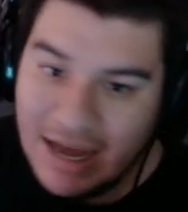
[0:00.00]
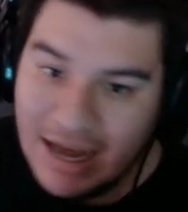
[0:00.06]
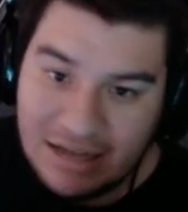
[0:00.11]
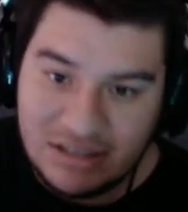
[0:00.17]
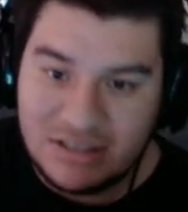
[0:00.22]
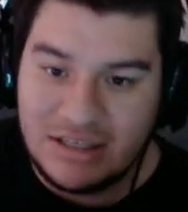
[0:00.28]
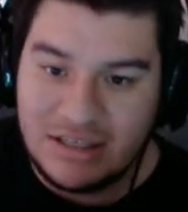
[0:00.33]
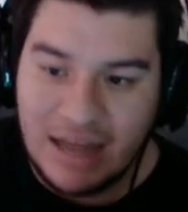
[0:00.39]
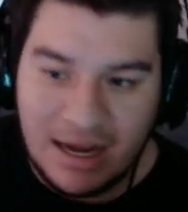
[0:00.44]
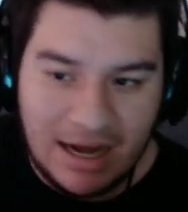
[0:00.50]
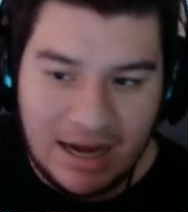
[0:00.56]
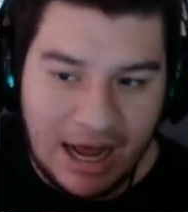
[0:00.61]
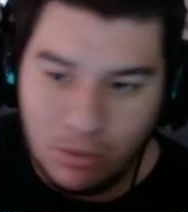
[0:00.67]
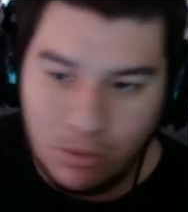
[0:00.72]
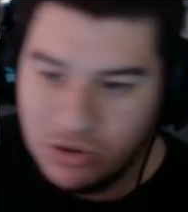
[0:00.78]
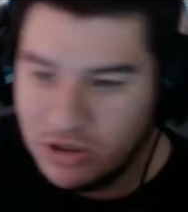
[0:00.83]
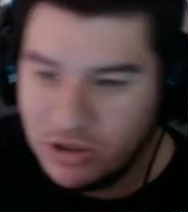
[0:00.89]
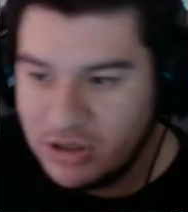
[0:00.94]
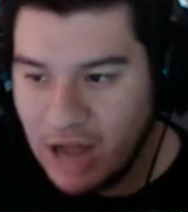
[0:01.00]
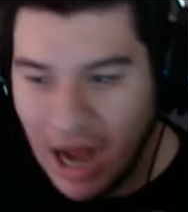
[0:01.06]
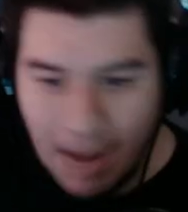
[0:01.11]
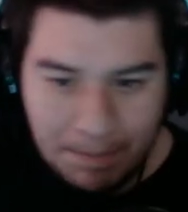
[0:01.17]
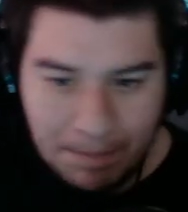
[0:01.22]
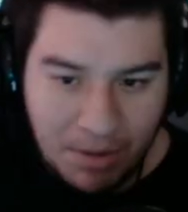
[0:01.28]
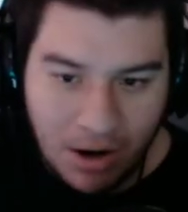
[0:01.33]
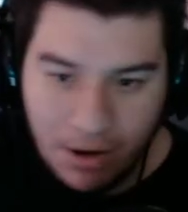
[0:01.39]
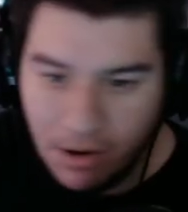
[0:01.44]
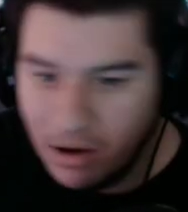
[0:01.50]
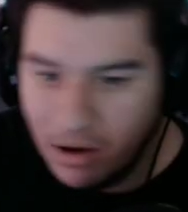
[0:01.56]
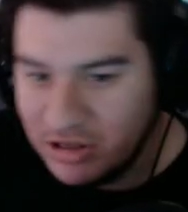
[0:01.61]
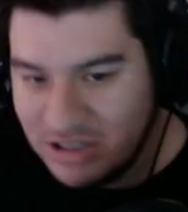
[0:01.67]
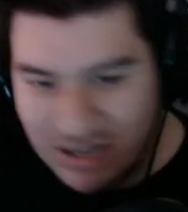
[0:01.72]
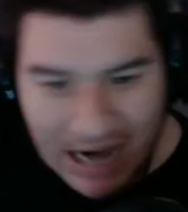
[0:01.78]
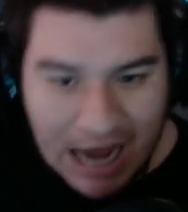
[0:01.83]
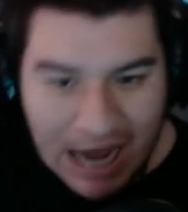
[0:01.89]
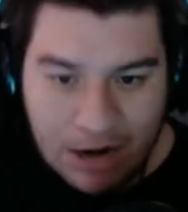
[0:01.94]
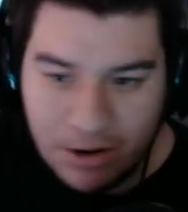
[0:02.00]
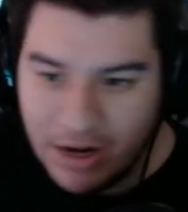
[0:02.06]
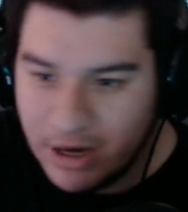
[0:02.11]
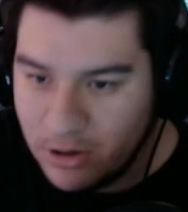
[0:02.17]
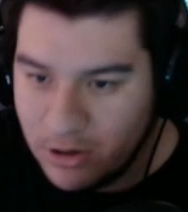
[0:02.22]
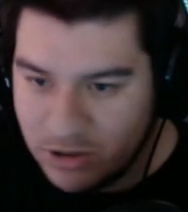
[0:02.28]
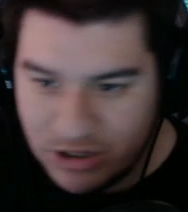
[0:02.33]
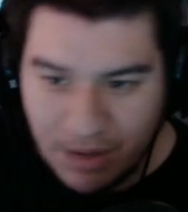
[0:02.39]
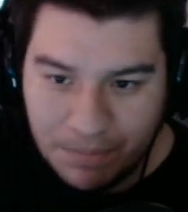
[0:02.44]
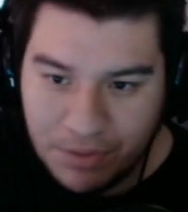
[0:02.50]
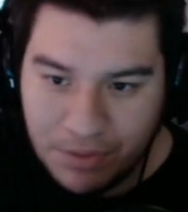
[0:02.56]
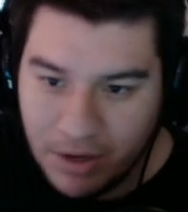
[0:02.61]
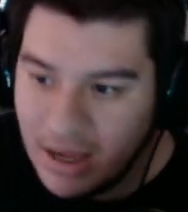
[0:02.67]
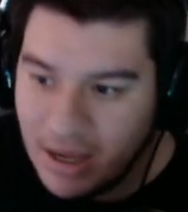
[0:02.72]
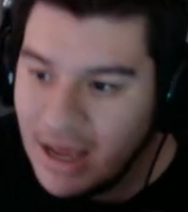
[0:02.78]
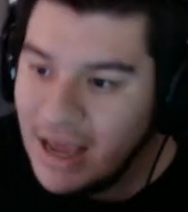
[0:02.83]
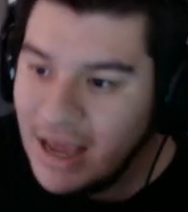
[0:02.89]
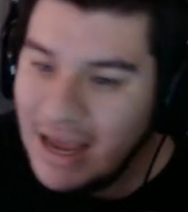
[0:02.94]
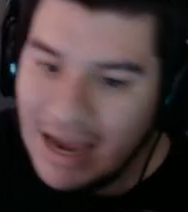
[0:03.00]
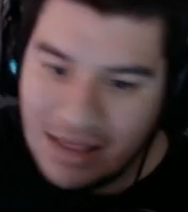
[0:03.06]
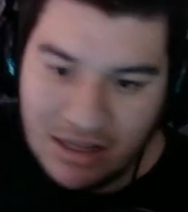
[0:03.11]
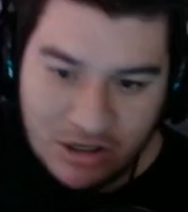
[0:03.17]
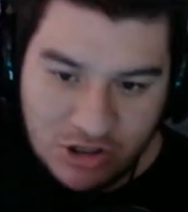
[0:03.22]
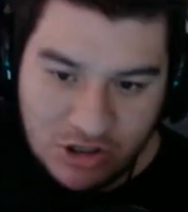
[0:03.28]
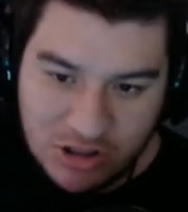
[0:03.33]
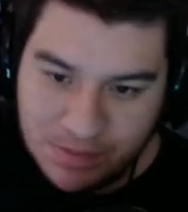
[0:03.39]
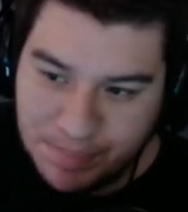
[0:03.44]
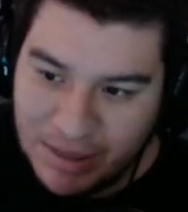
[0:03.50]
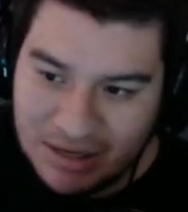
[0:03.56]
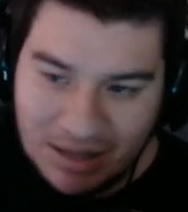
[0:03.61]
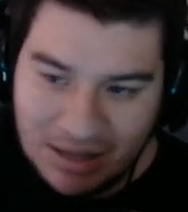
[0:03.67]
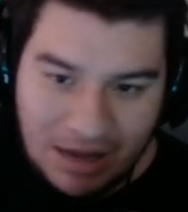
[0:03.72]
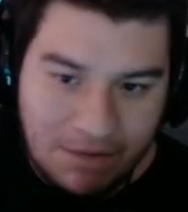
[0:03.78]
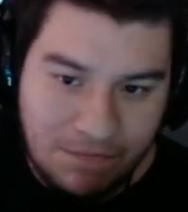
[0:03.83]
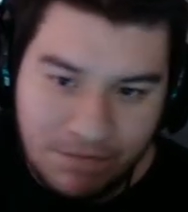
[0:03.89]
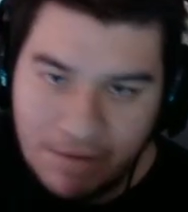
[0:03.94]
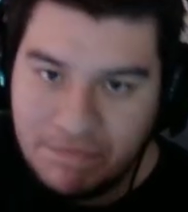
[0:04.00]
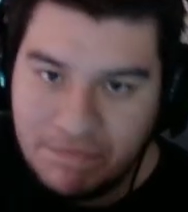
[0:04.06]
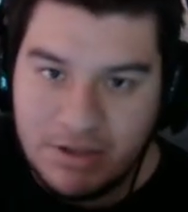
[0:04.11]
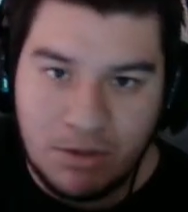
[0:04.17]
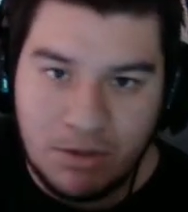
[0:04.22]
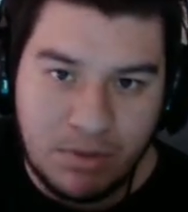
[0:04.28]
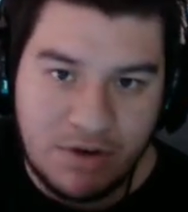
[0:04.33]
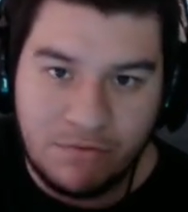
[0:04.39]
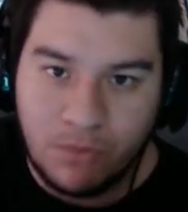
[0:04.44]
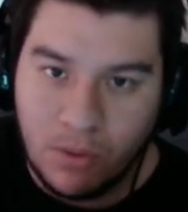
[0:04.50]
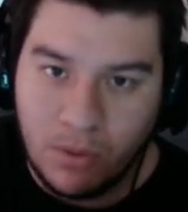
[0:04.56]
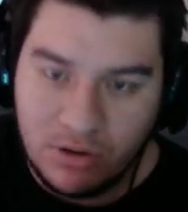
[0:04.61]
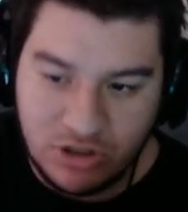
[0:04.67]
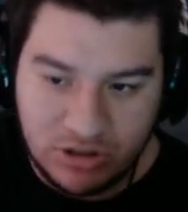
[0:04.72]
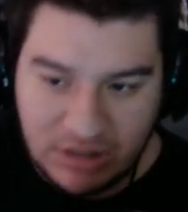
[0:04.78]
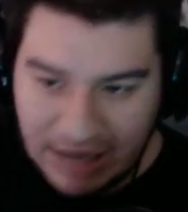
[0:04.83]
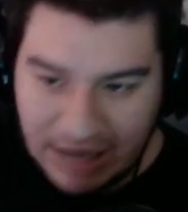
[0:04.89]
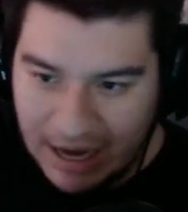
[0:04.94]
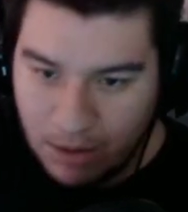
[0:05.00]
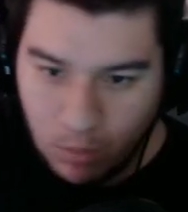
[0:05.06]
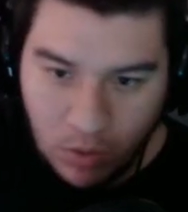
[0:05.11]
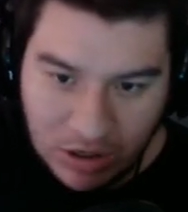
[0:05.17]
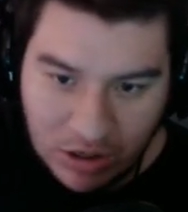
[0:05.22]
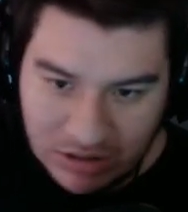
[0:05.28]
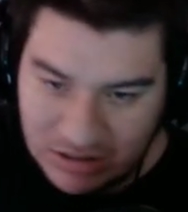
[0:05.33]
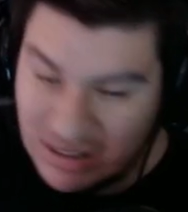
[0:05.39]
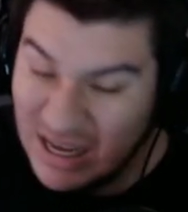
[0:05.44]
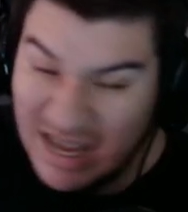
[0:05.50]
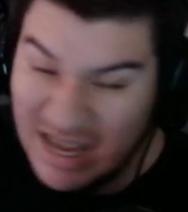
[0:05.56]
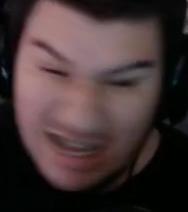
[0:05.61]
Instead, I will just hop on Saturday or something and then just spend like 50 reforges at once.